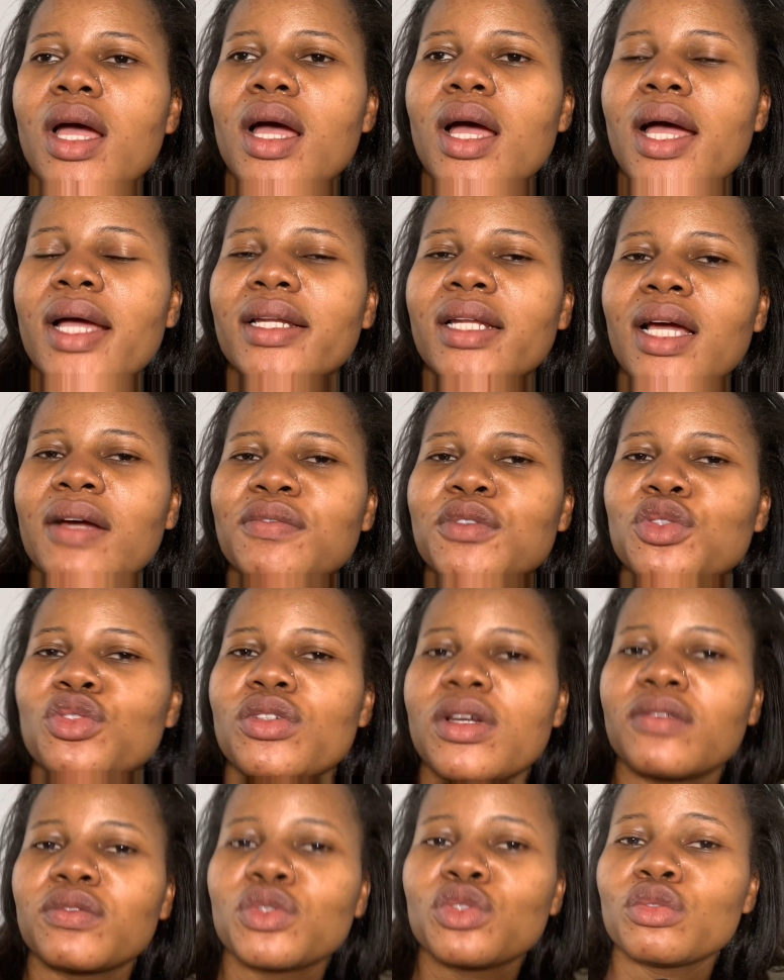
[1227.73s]
I'd have to
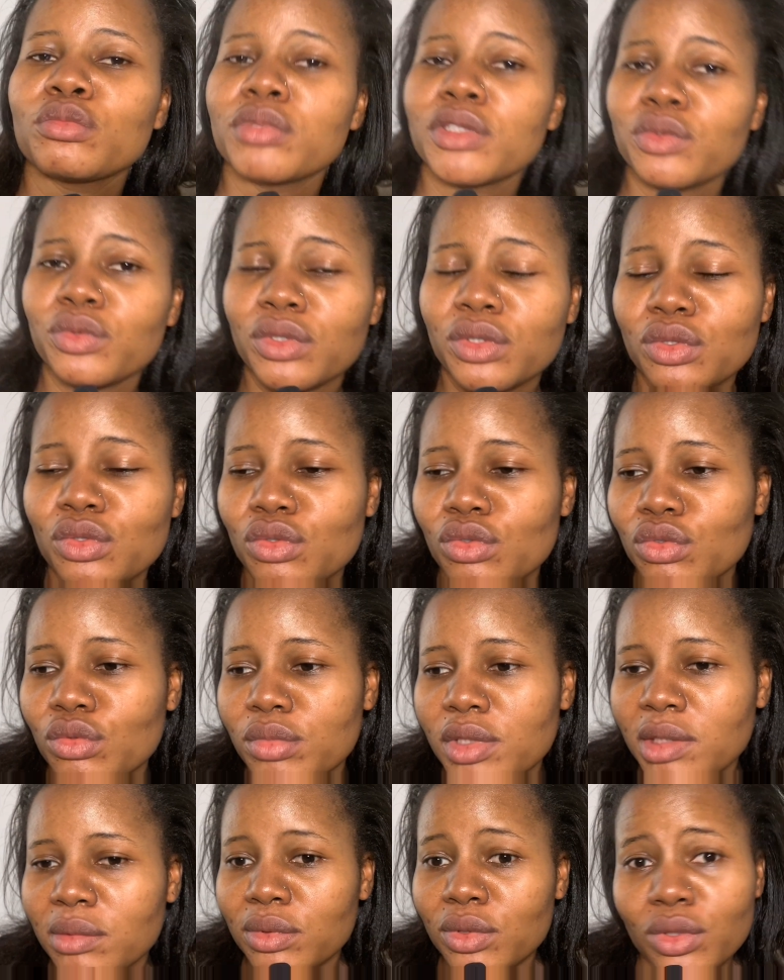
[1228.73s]
travel to Benue to
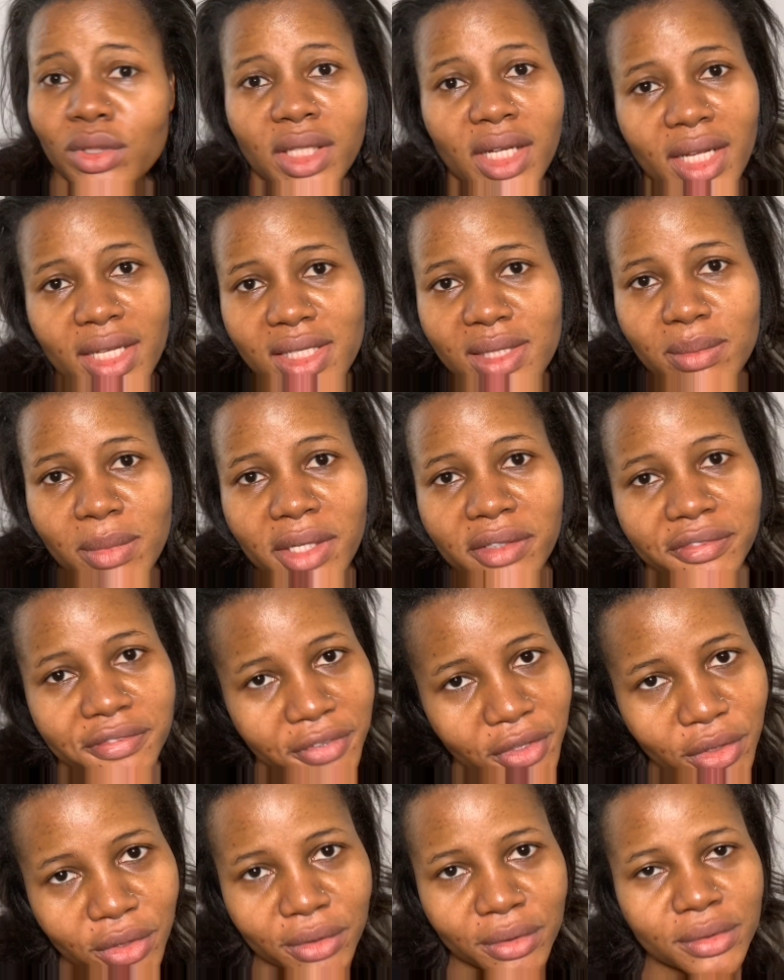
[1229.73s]
be able to cast my
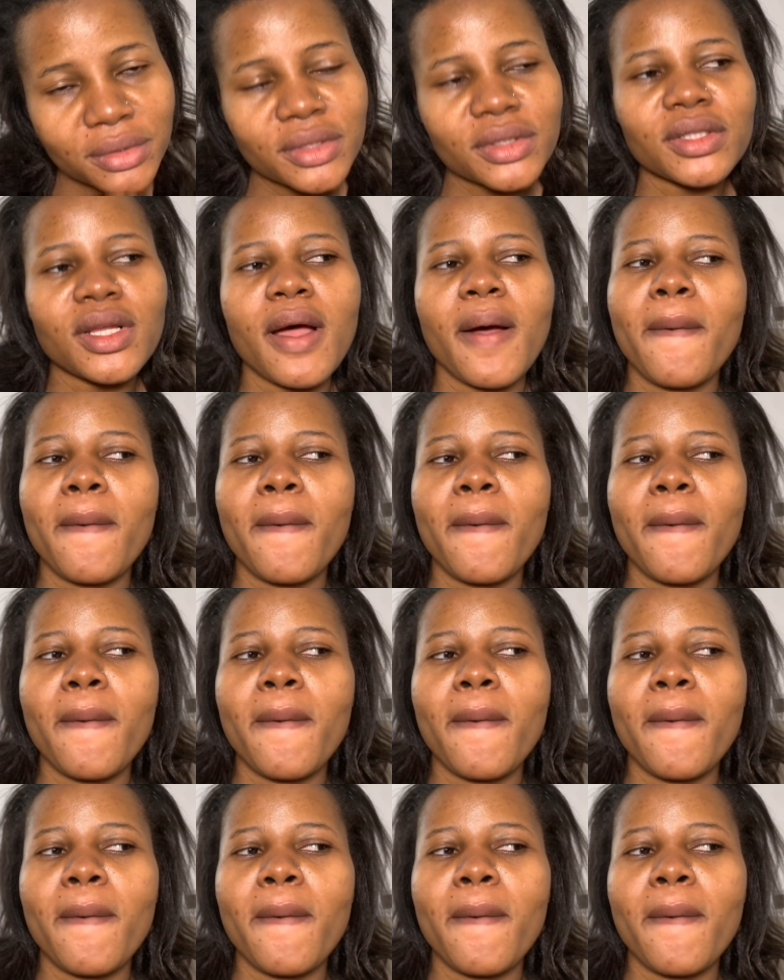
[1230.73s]
vote.